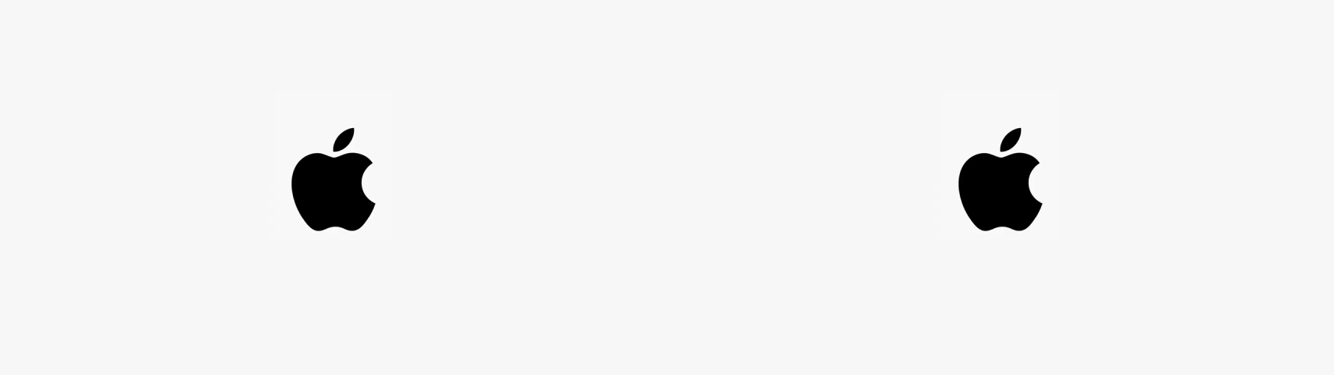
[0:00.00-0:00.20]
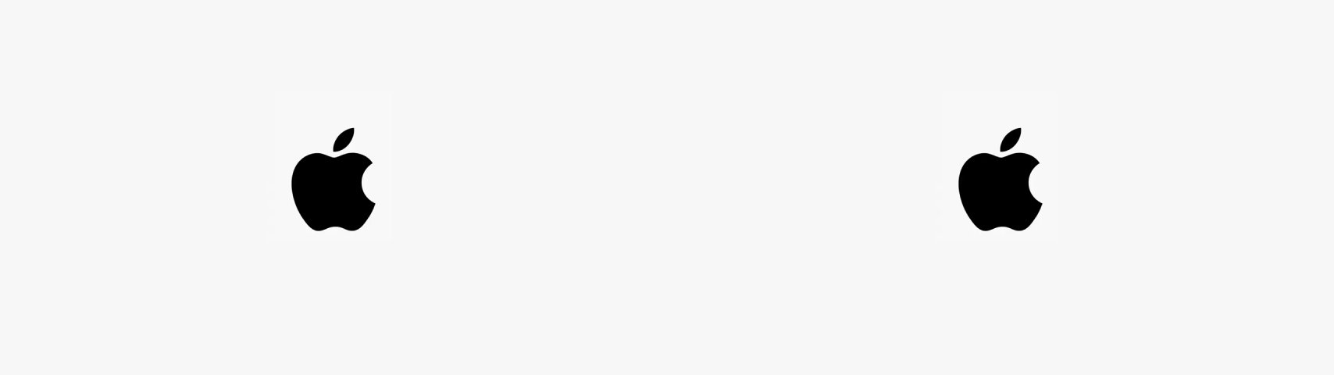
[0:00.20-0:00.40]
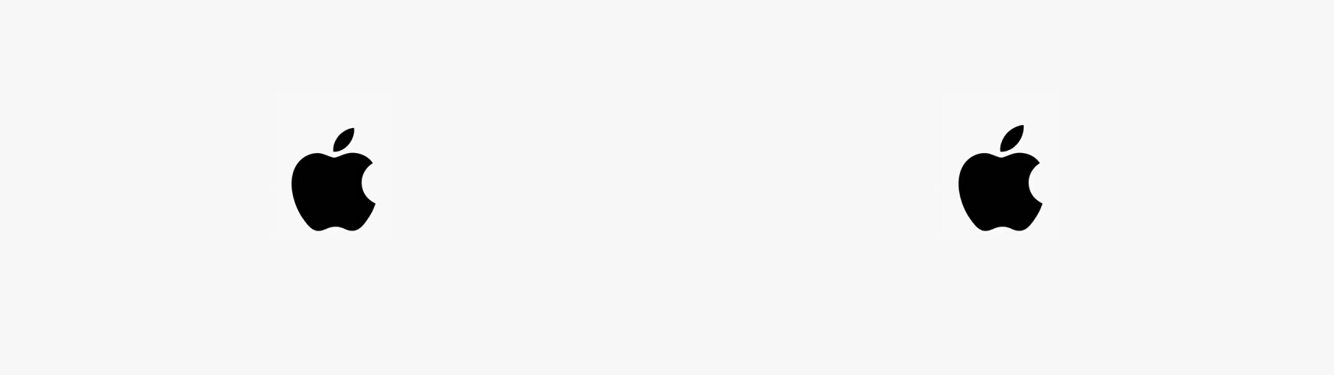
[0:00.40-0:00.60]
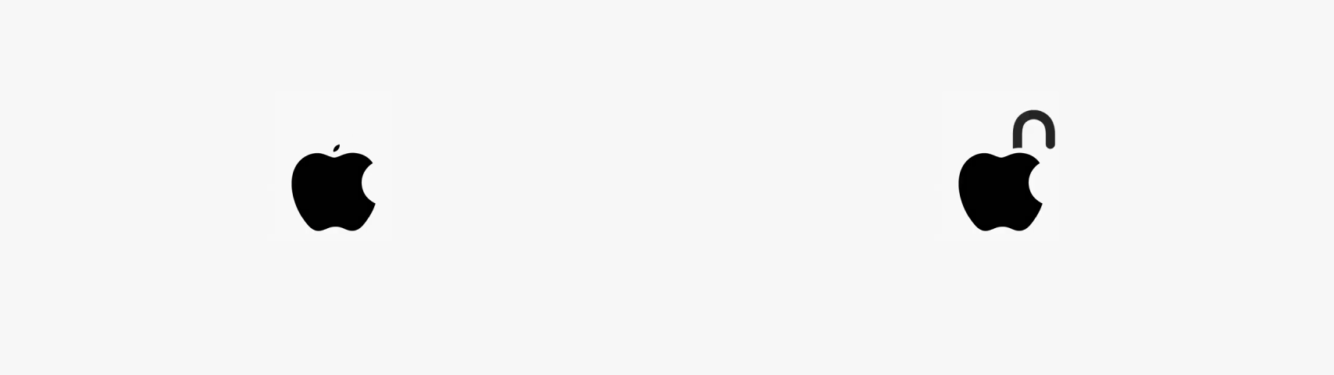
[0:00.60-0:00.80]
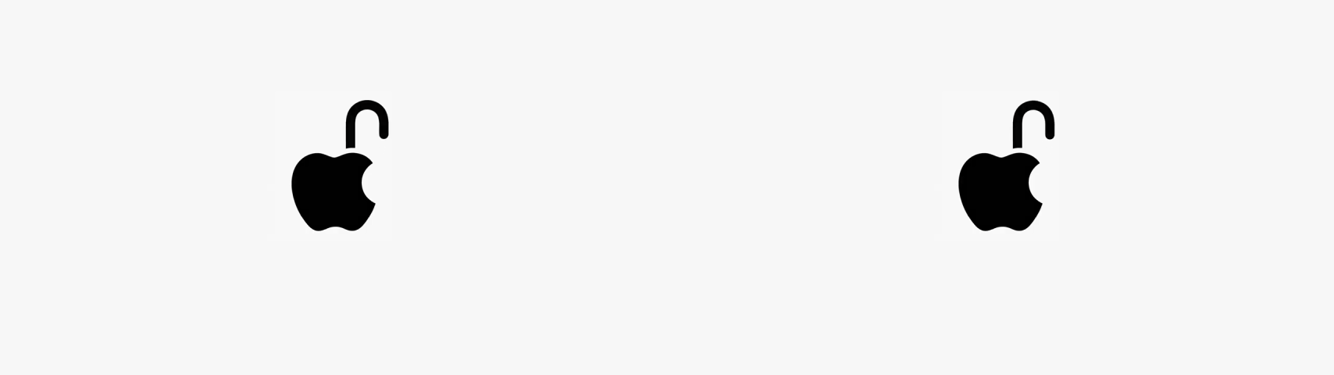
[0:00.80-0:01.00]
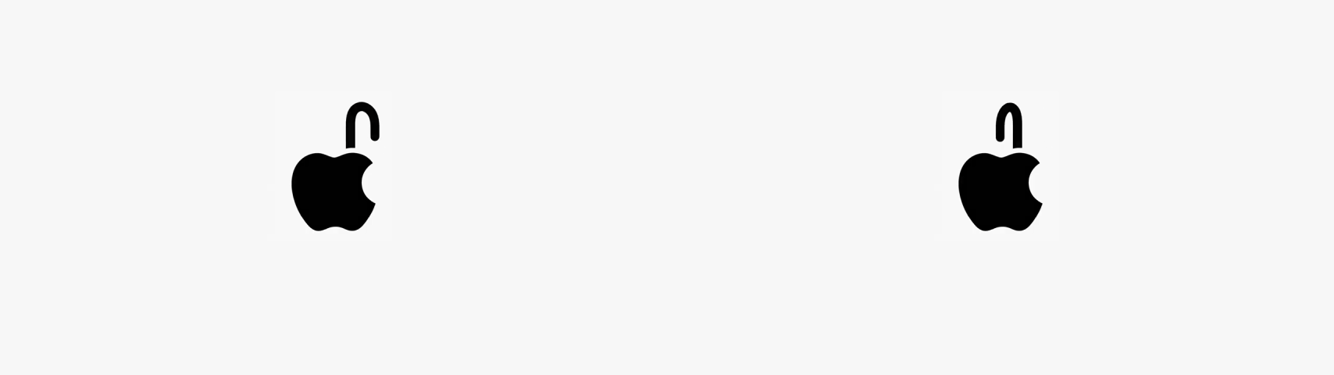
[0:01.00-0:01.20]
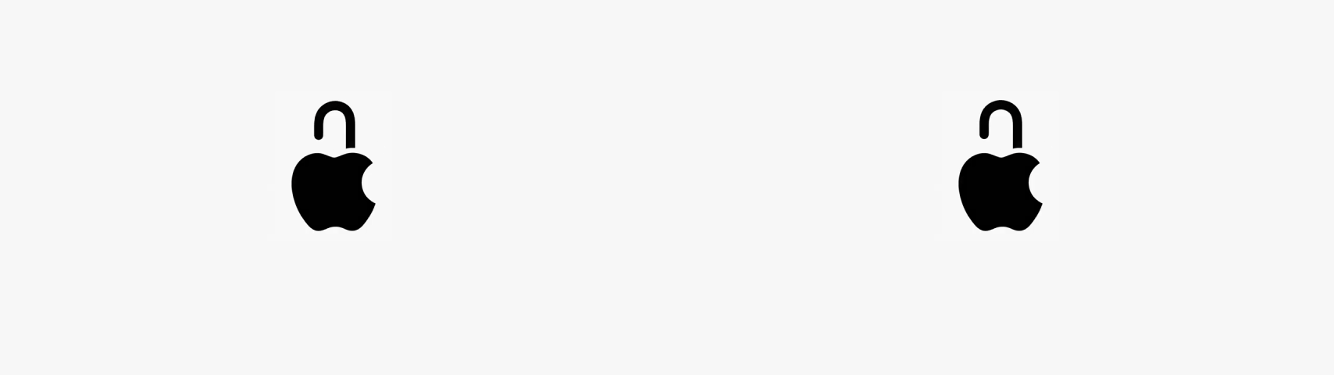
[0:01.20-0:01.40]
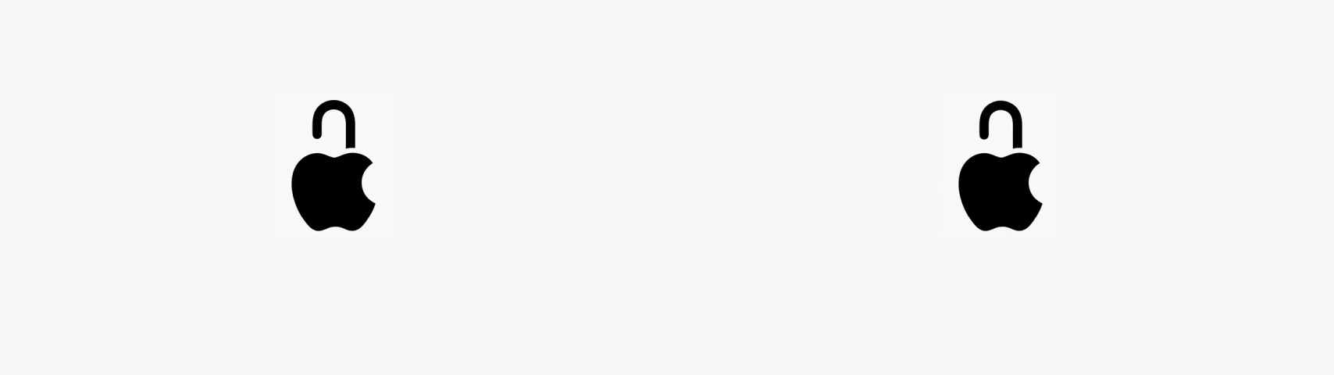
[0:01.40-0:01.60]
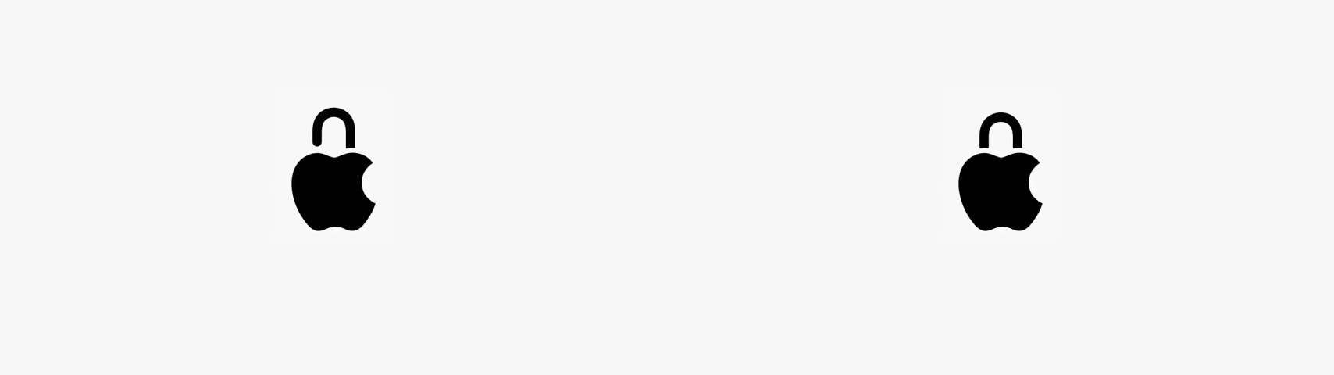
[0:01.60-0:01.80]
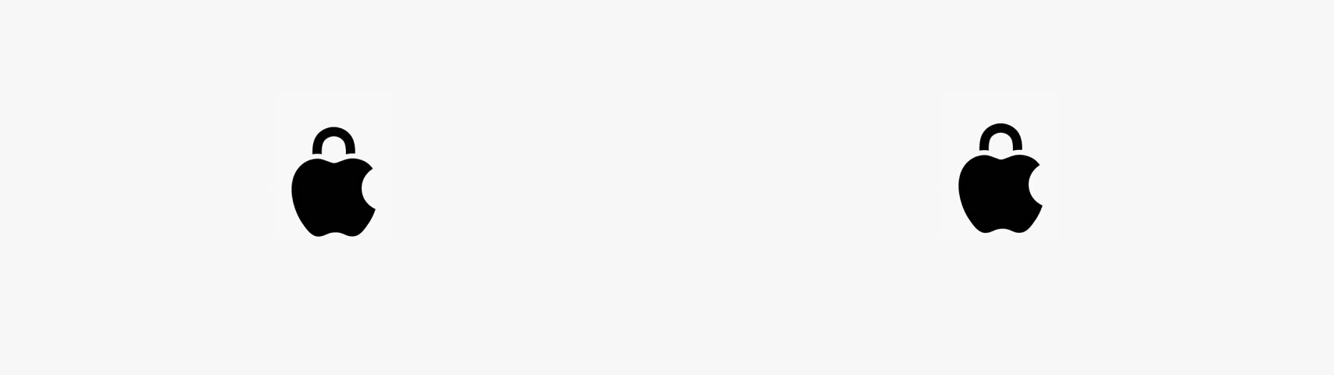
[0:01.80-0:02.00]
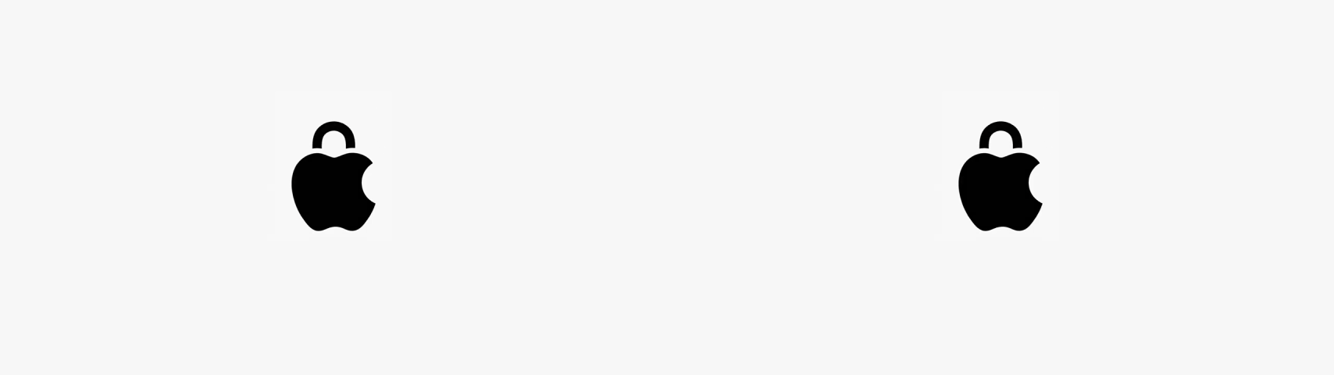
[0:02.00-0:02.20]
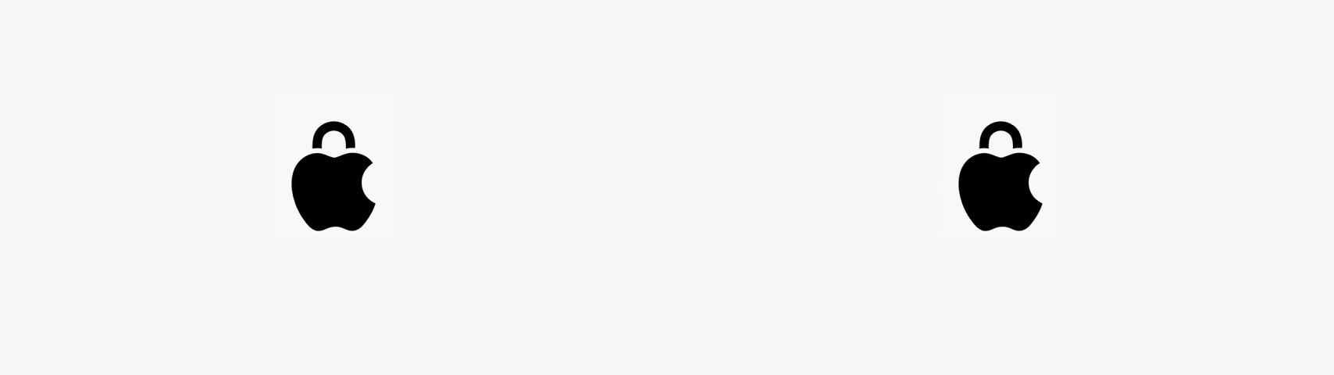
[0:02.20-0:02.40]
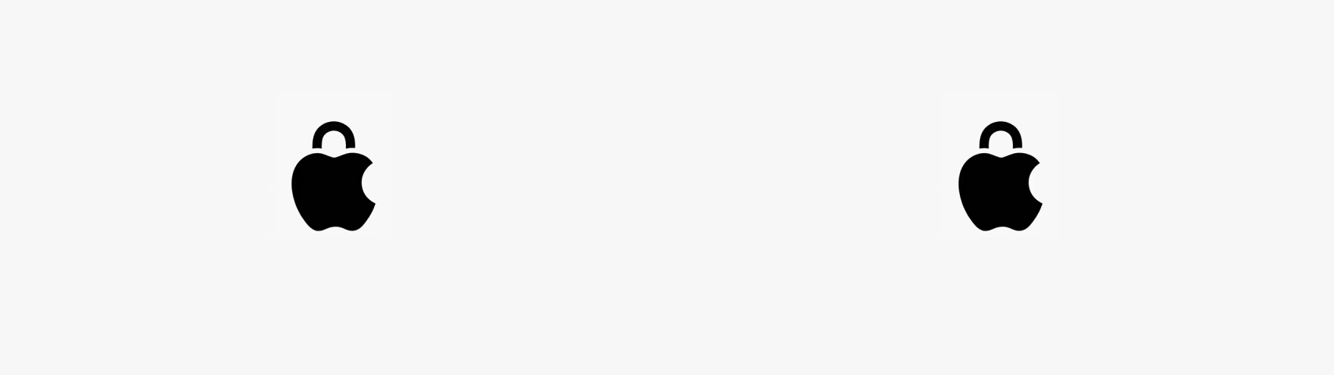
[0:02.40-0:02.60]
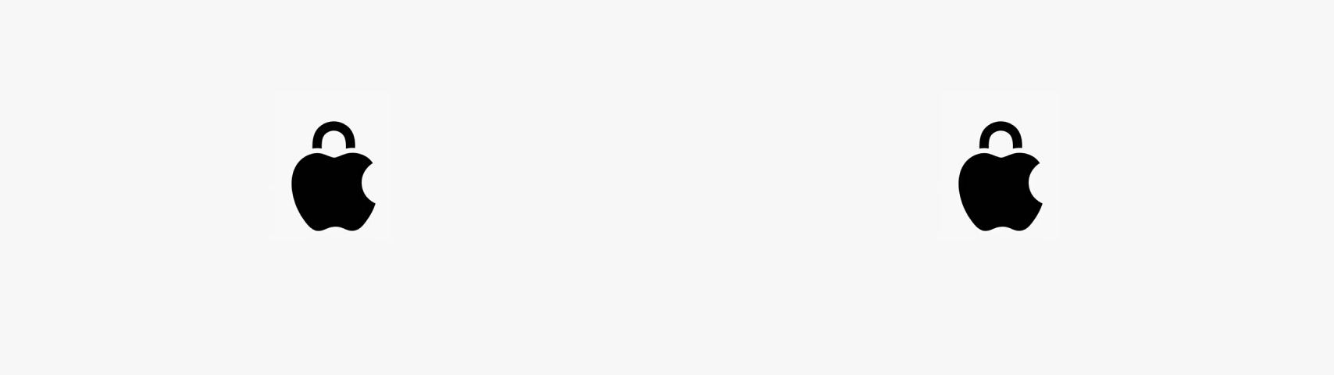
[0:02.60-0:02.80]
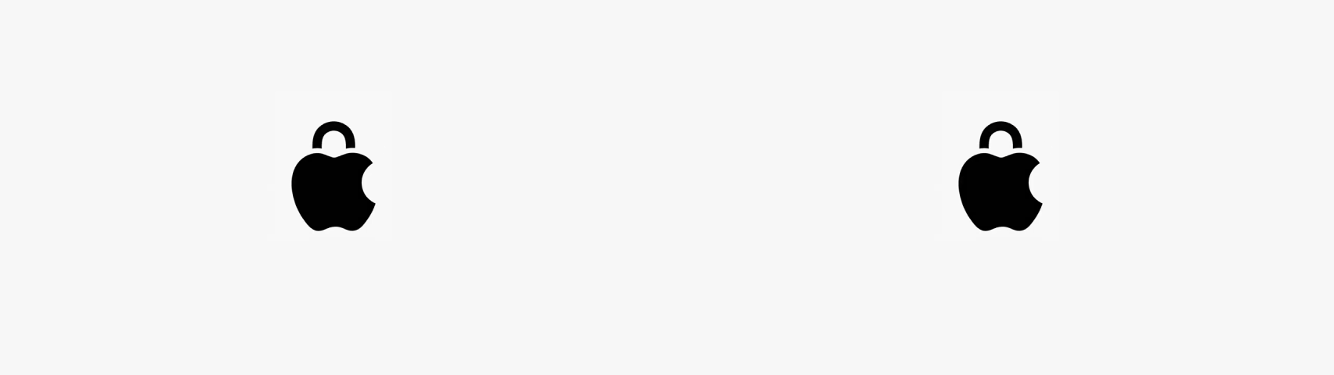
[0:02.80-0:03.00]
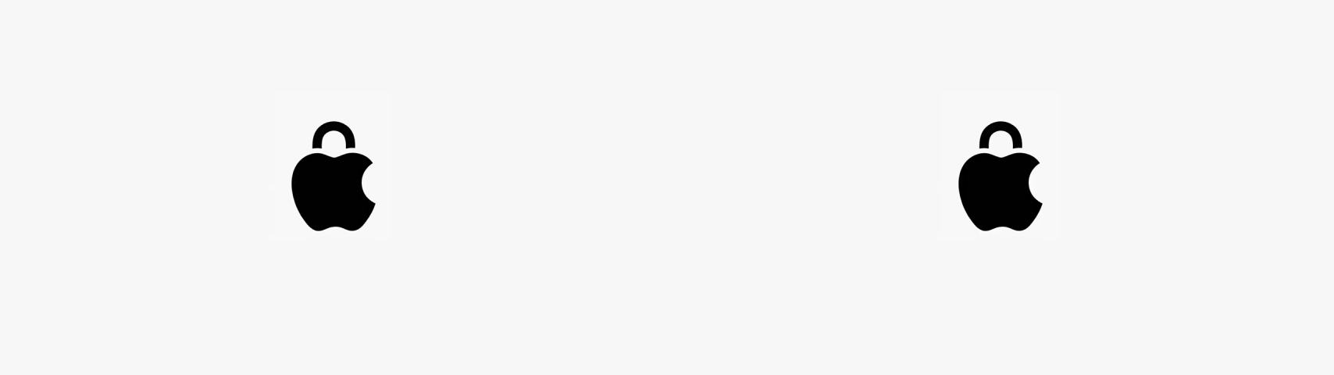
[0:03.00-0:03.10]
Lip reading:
(no speaker visible)